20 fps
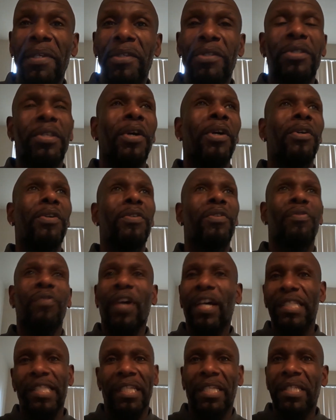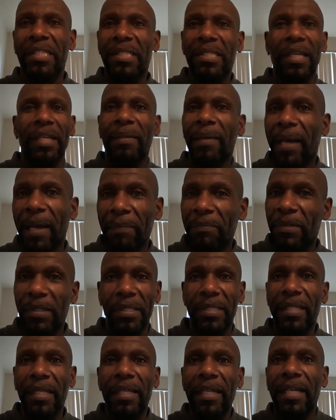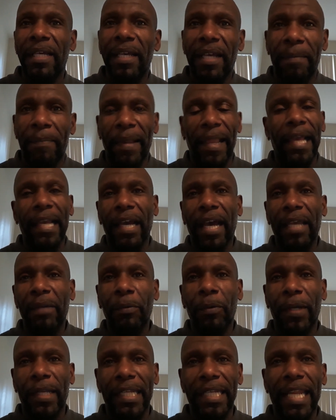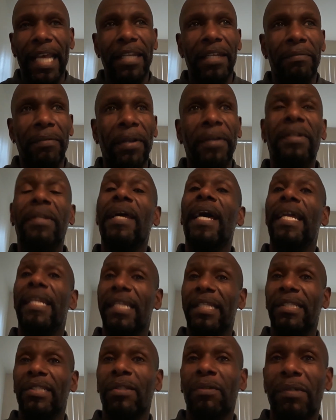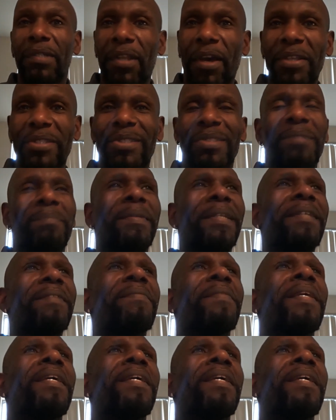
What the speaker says: So as far as they're concerned, I'm just a black guy walking down the road and they're still nice to me.